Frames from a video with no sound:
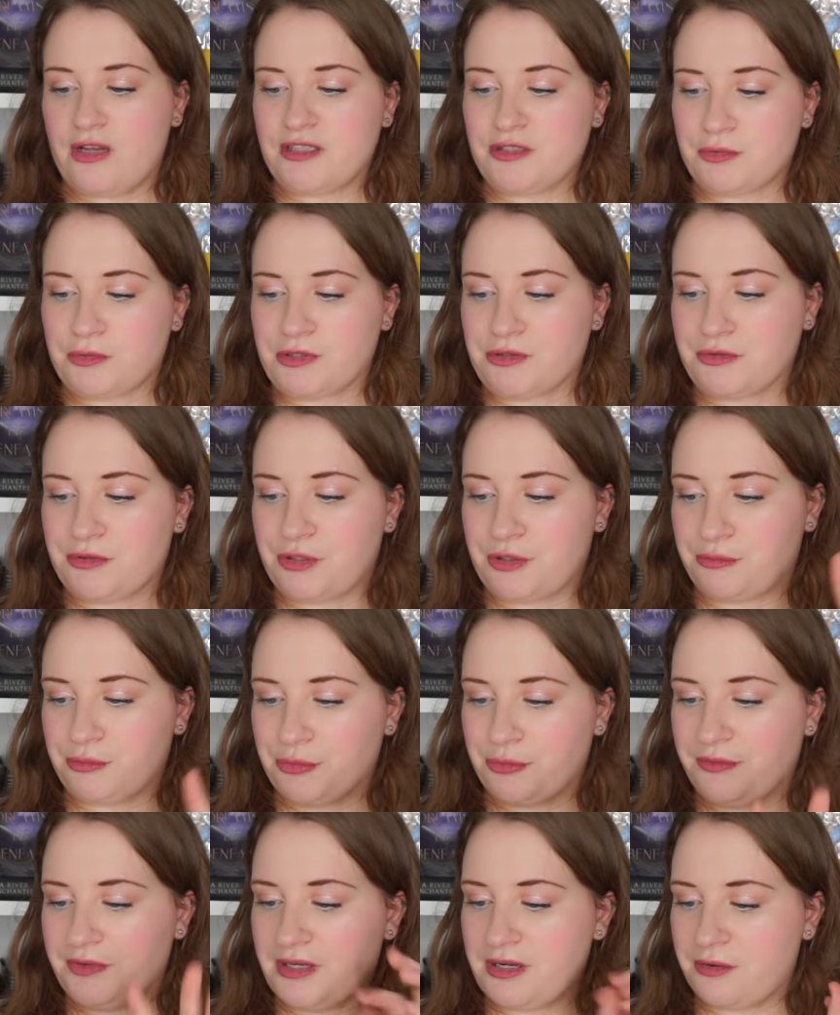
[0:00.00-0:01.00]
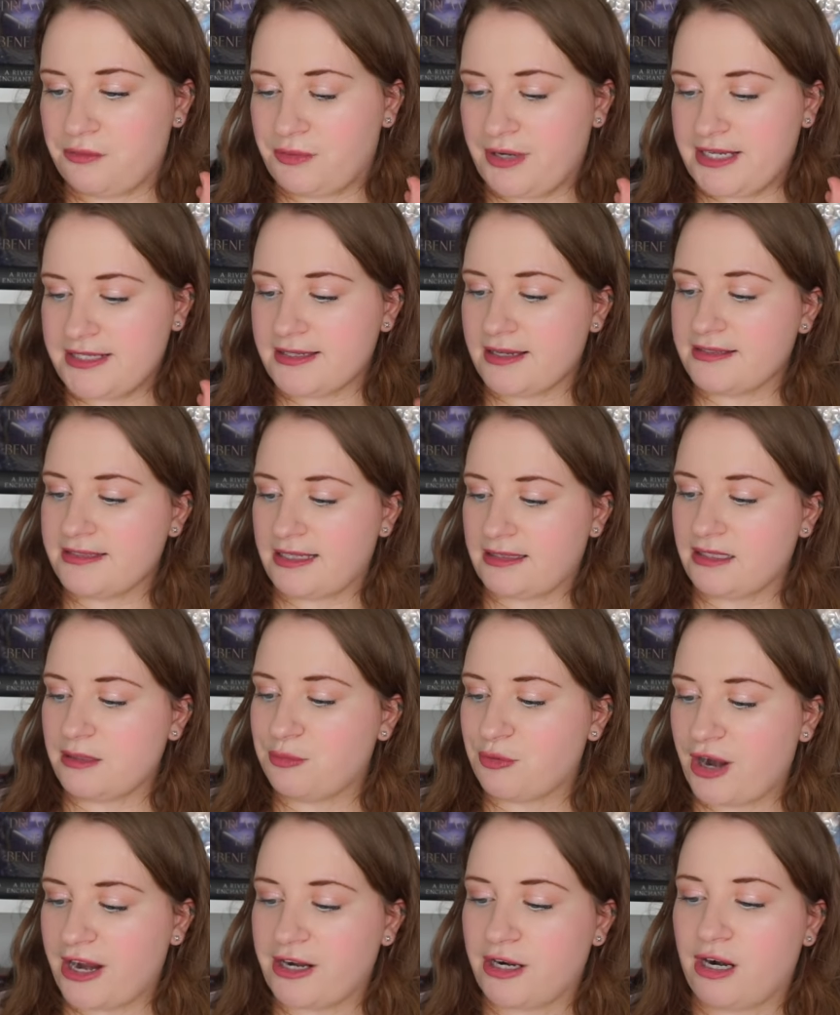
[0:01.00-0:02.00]
a sorcerer, Reuven, raised a deadly
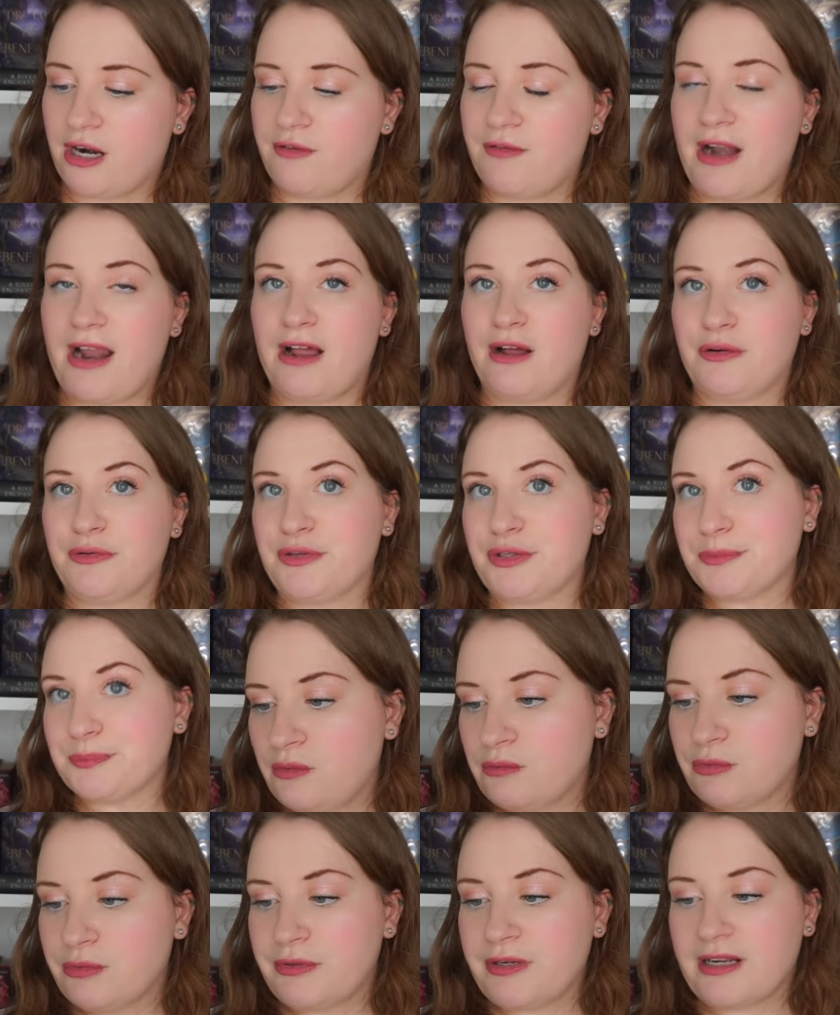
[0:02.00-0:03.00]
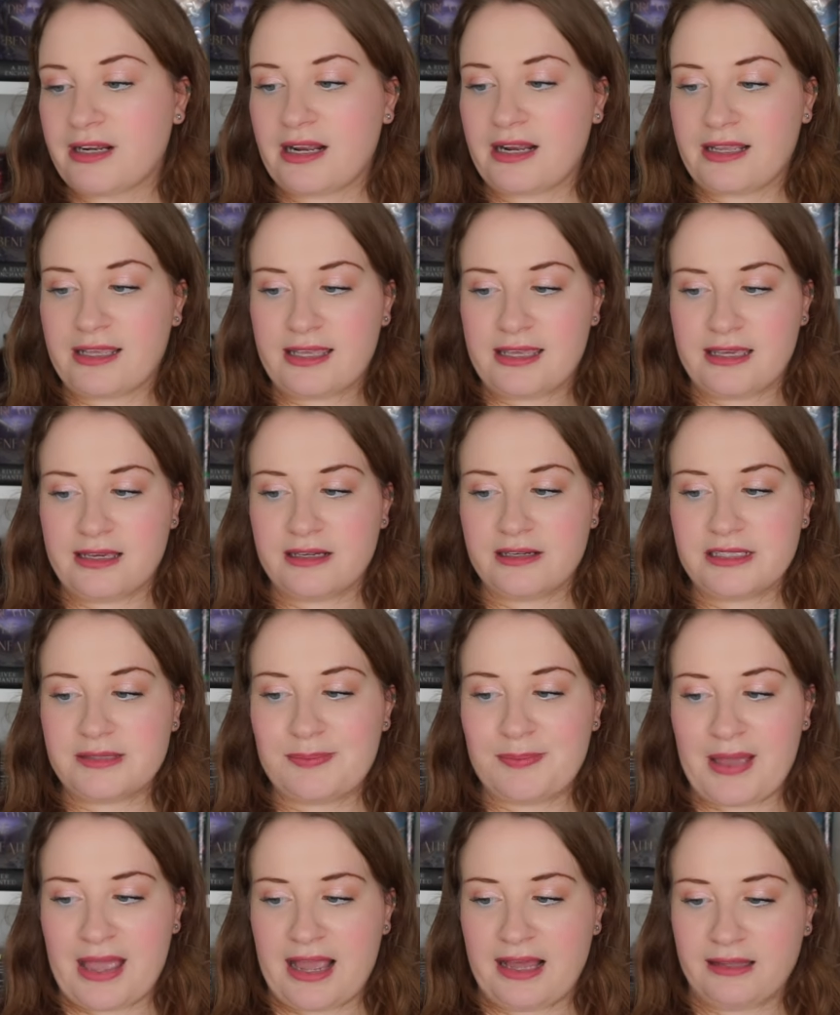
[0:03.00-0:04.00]
briar around Runakia's
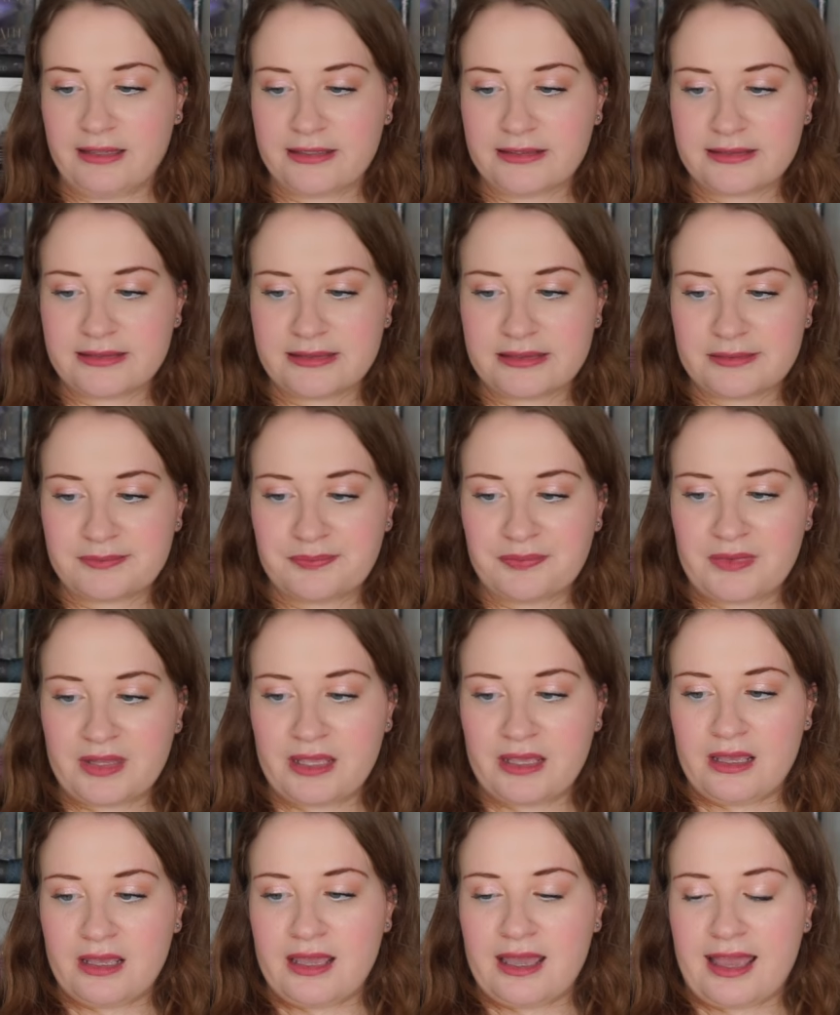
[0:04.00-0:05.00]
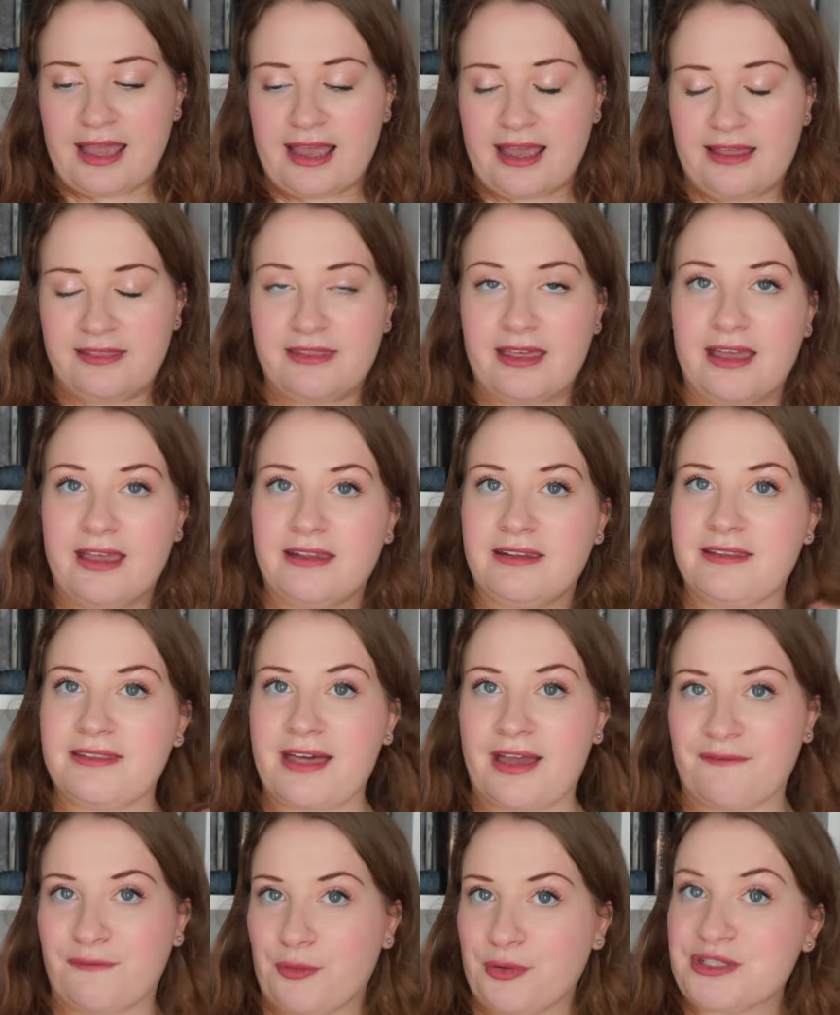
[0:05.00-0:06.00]
palace, and then
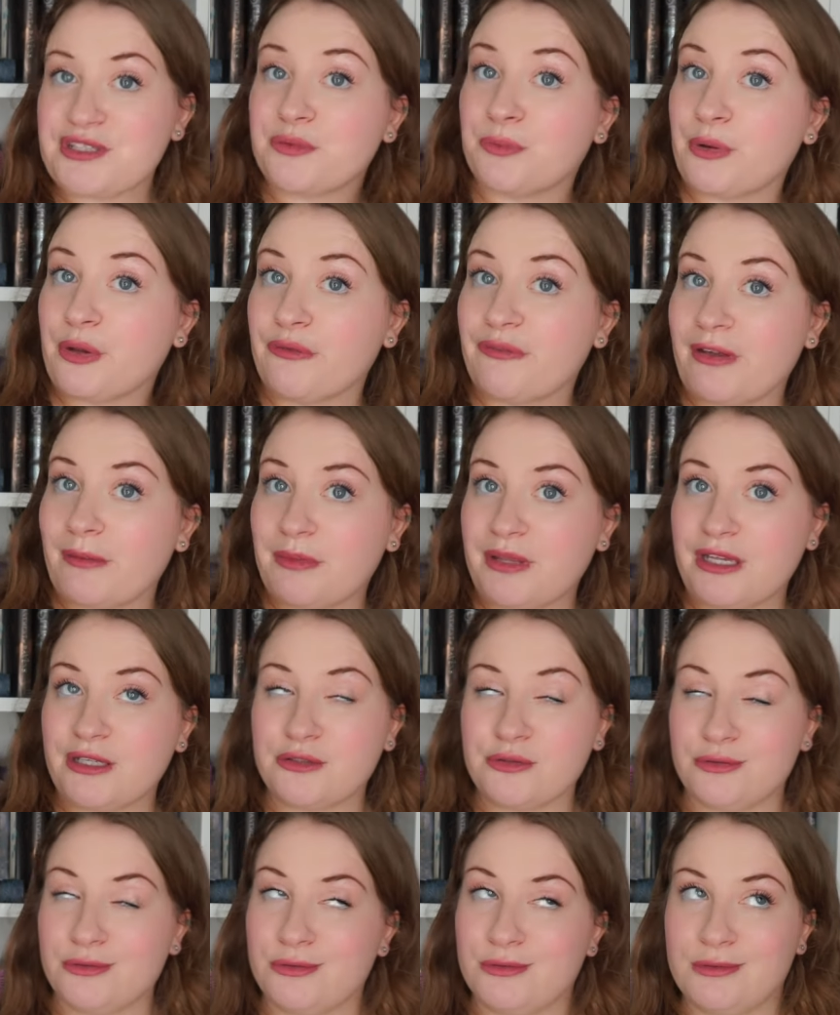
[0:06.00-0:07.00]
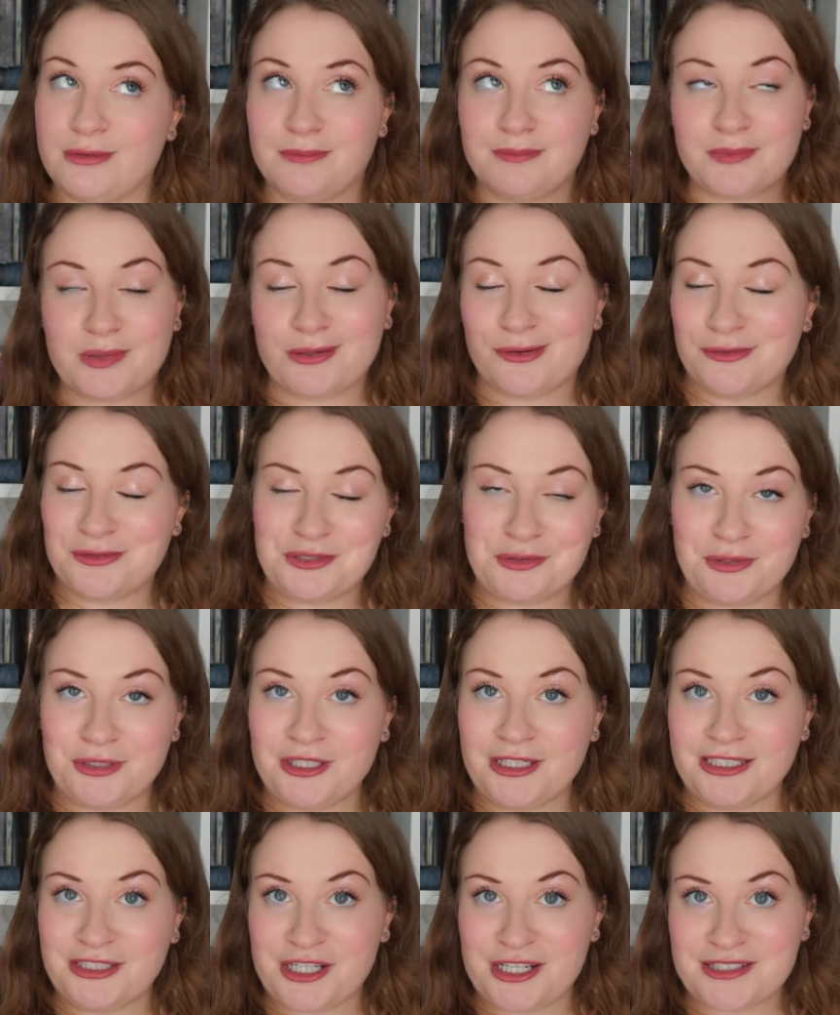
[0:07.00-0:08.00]
that forced the royal family to go into an
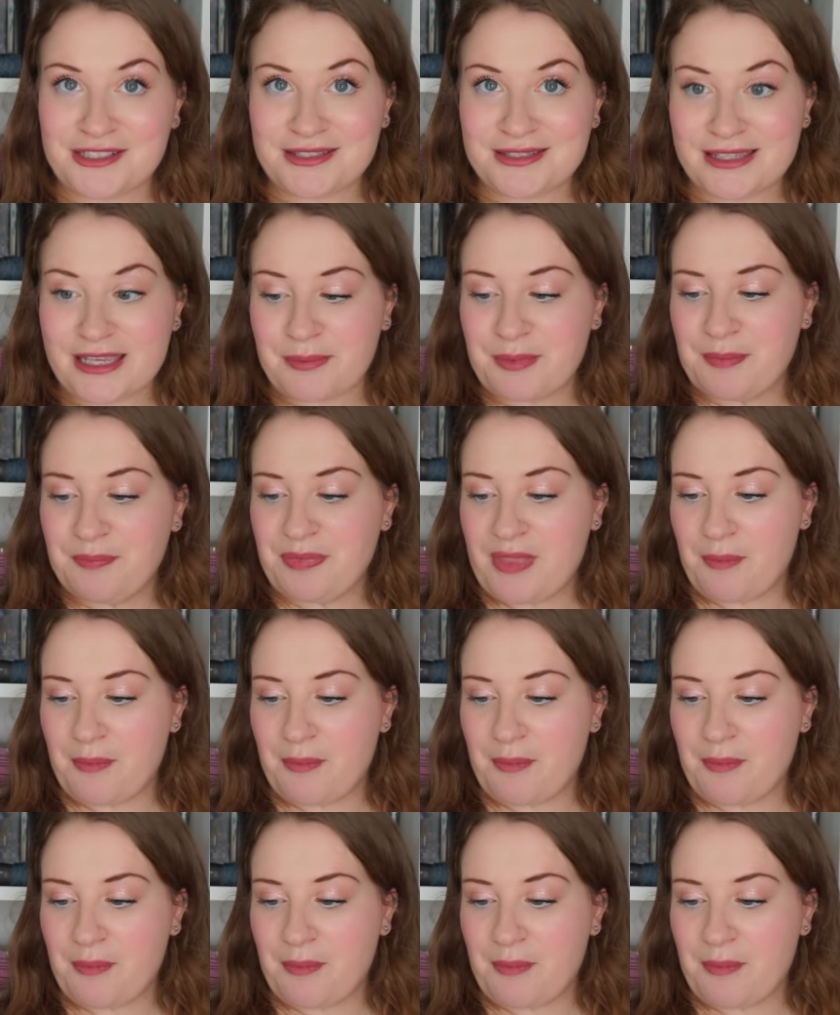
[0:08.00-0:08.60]
enchanted sleep.